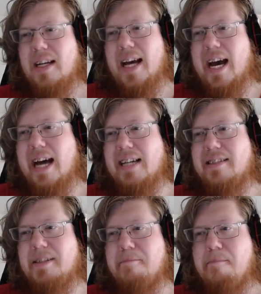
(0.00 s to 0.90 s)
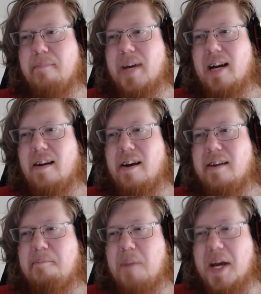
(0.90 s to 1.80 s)
And
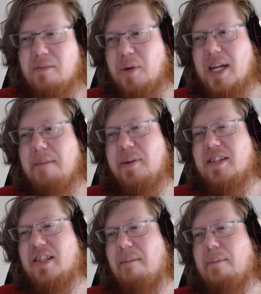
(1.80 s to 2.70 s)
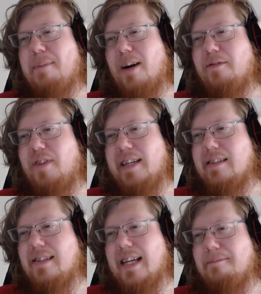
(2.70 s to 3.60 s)
it really brings up about
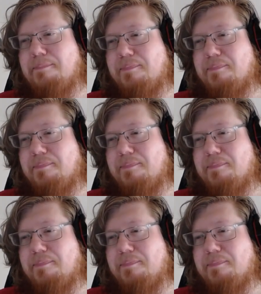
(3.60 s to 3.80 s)
things that